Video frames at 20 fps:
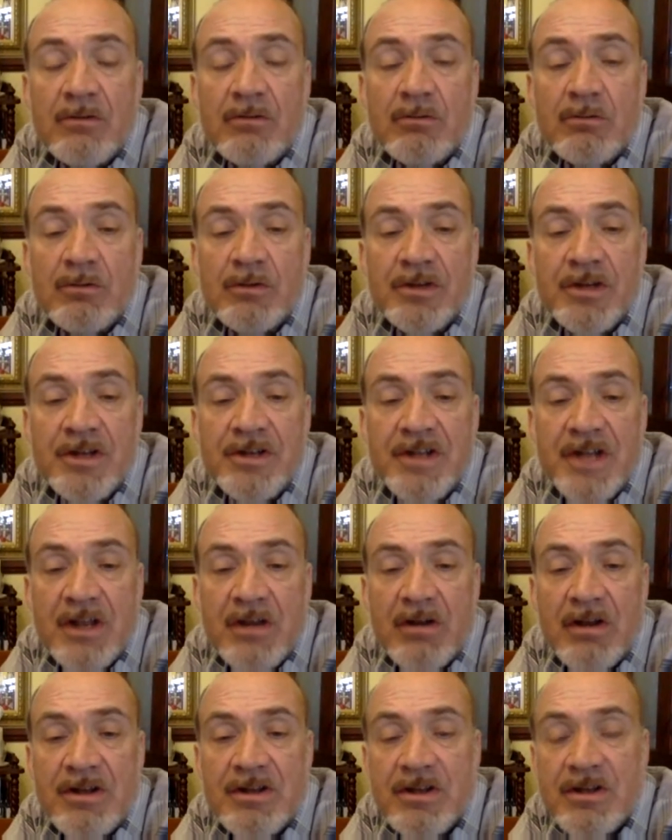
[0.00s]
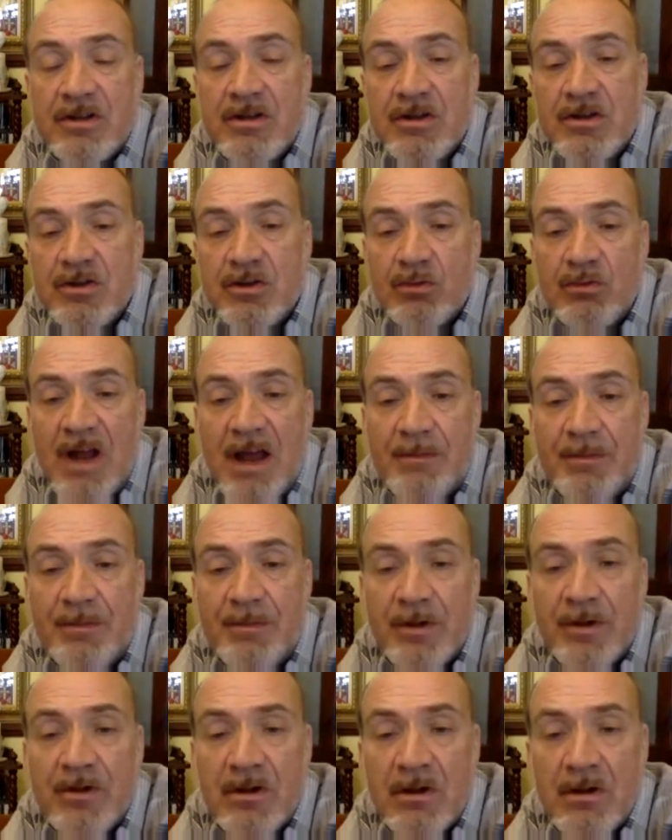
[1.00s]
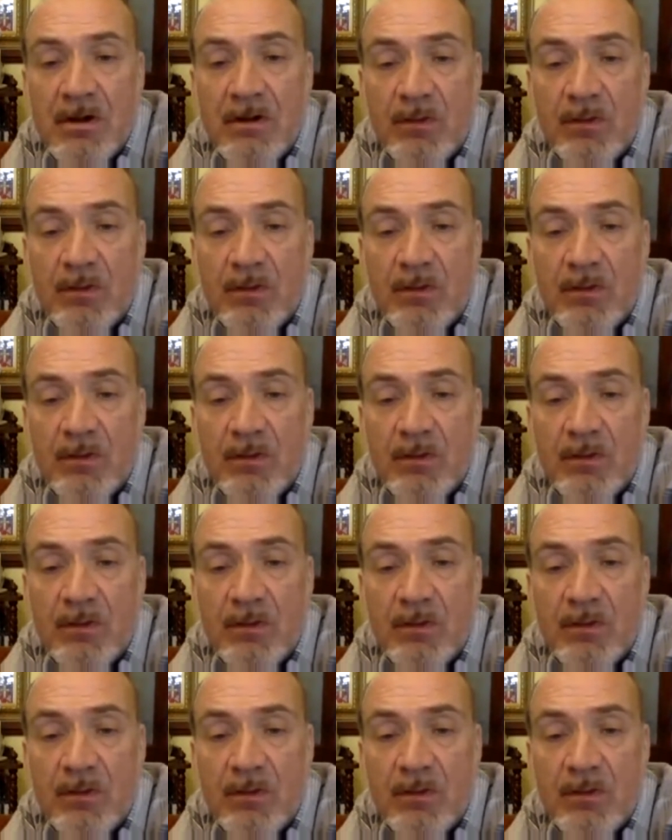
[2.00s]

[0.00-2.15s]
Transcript: a decorator, so wrapper.